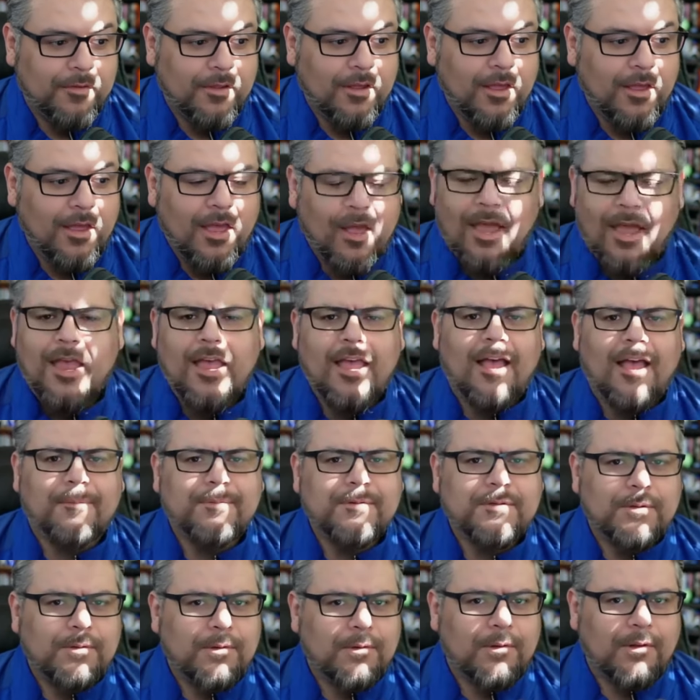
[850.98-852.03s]
"Hey,
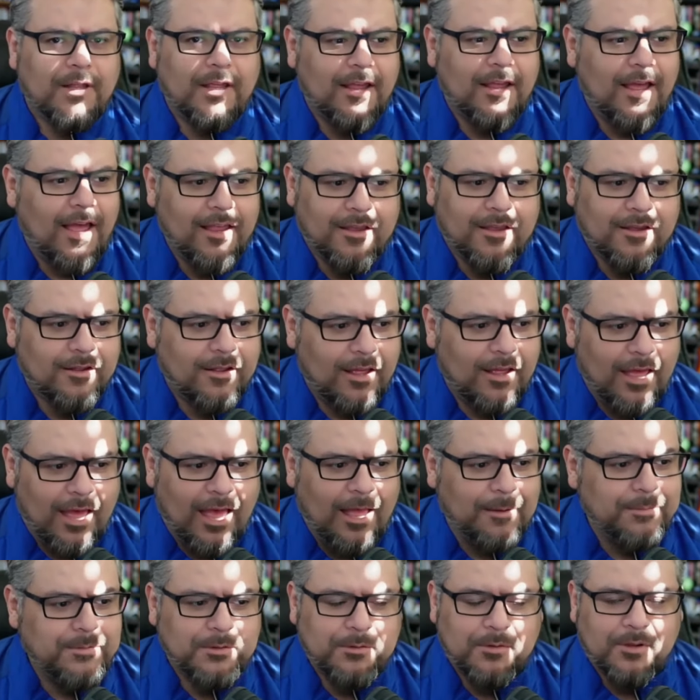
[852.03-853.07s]
absolutely
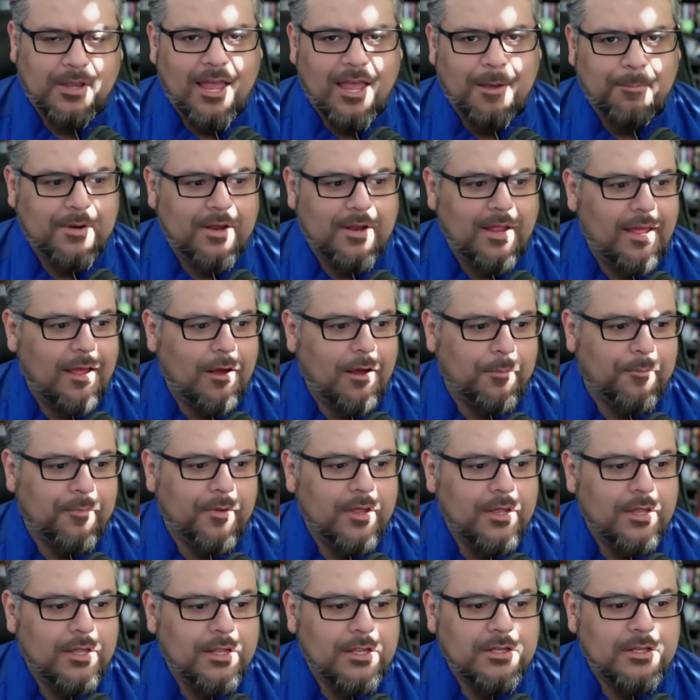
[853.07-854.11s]
happy to help.
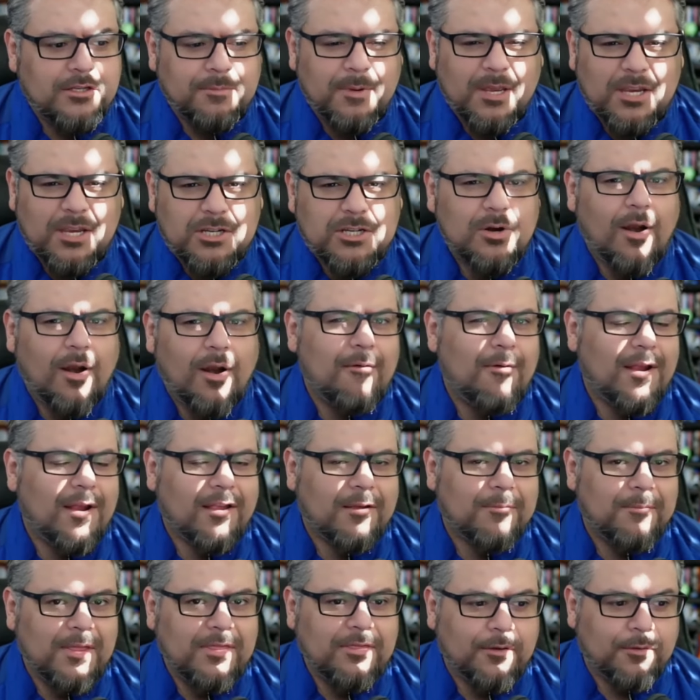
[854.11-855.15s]
To make sure I
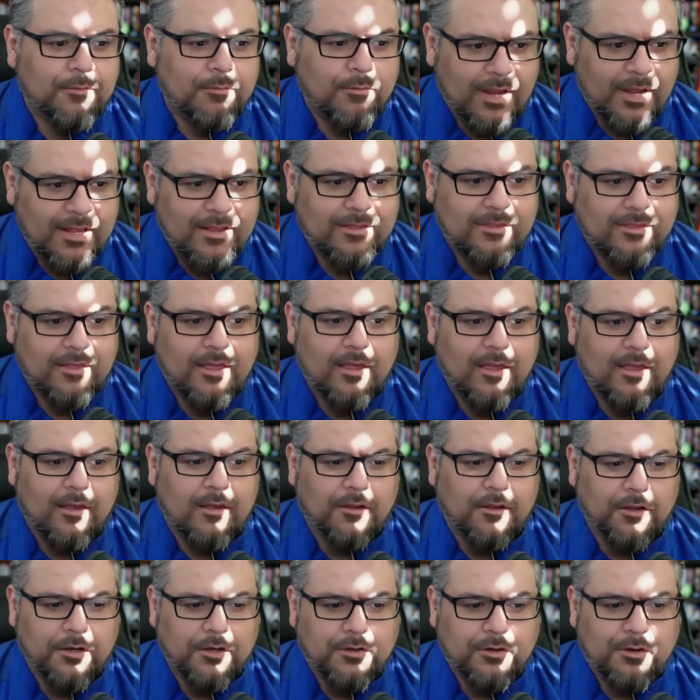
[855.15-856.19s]
recommend the right
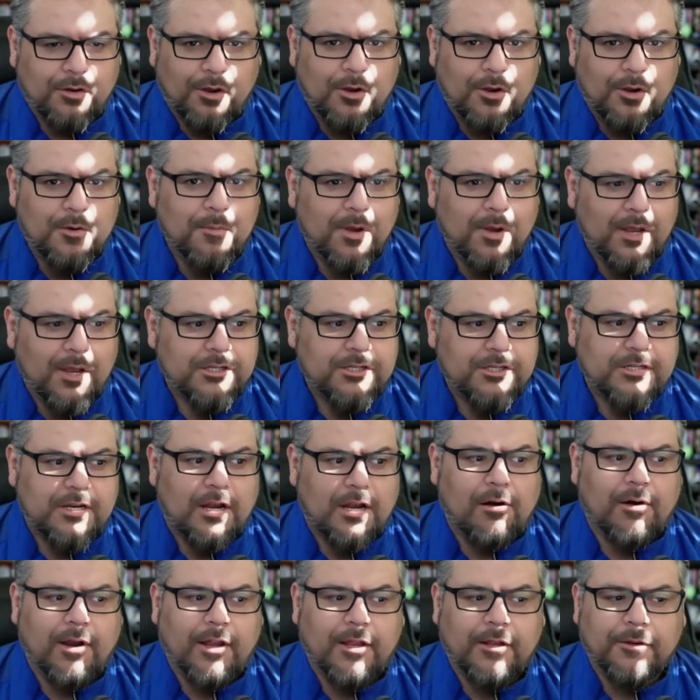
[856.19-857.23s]
thing, do you mind
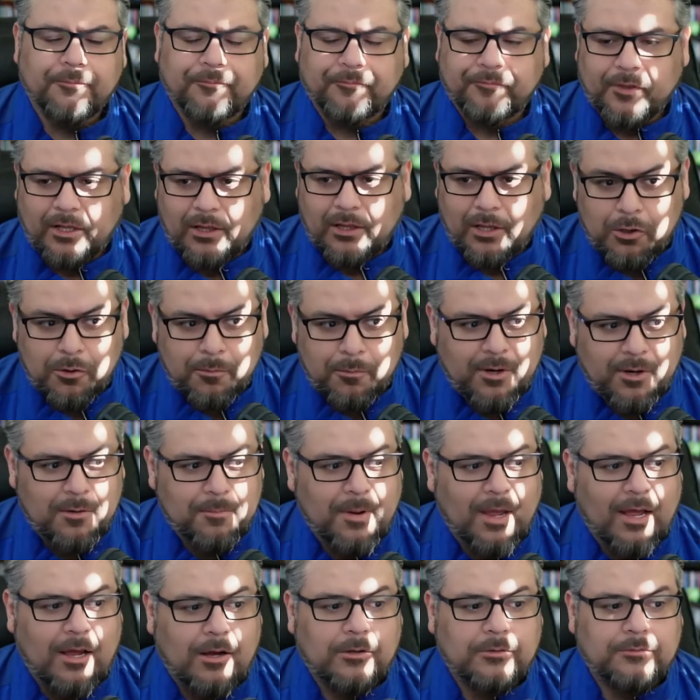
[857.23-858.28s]
sharing a little bit
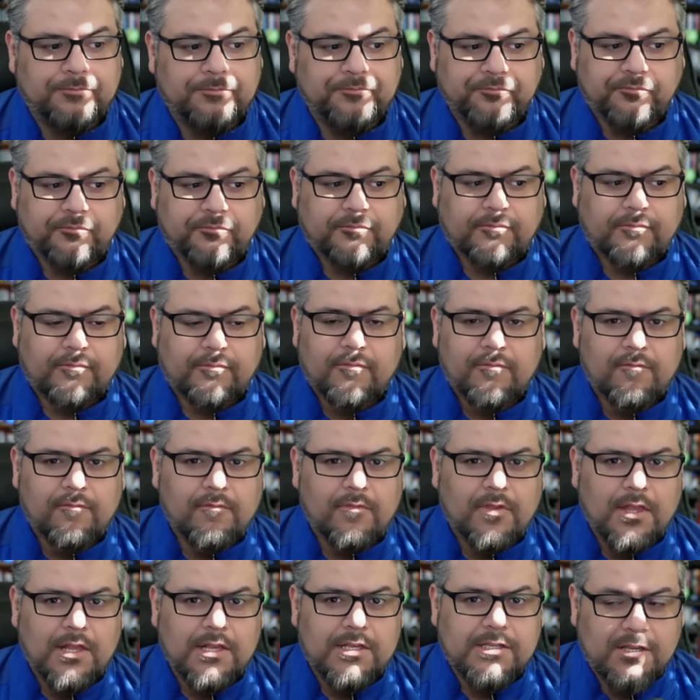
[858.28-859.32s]
about
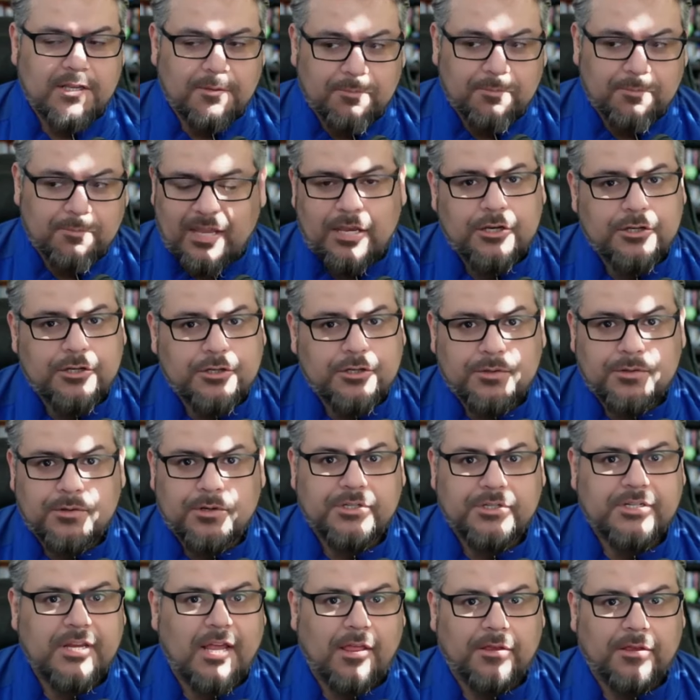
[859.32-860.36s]
some of the issues or
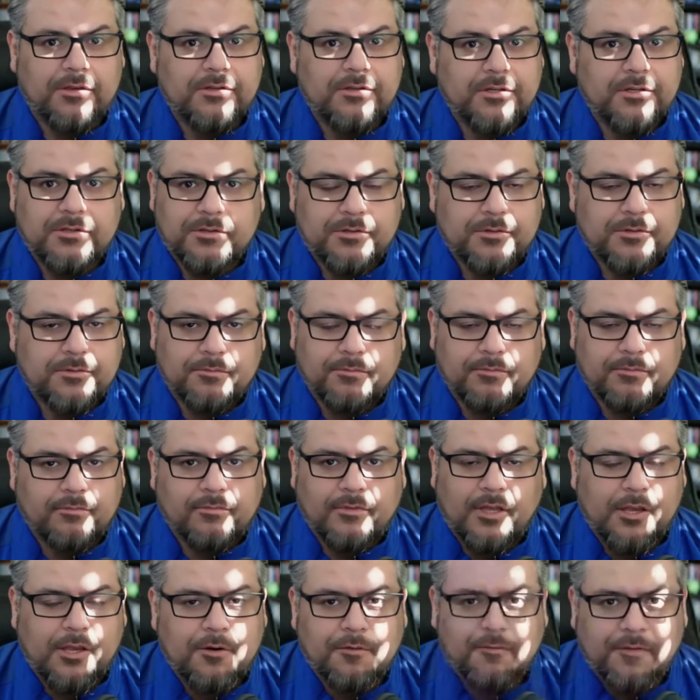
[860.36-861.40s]
challenges
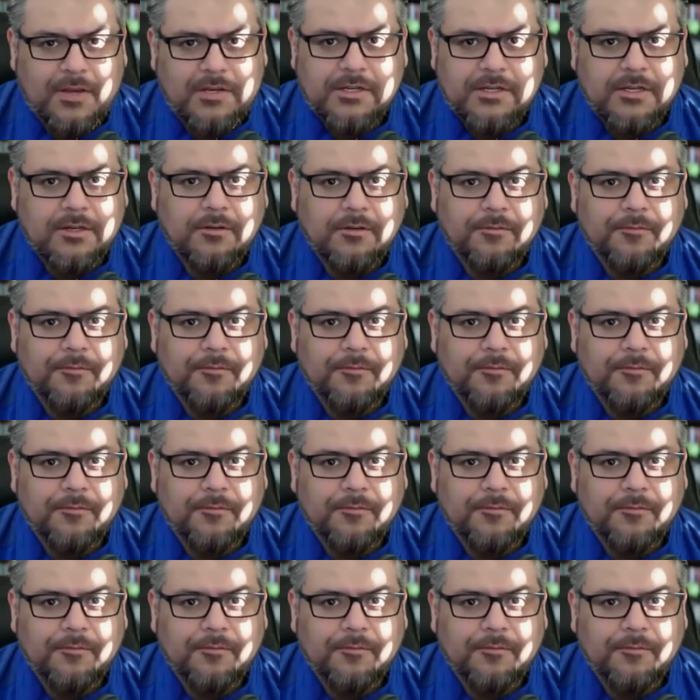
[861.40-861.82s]
that you're facing?"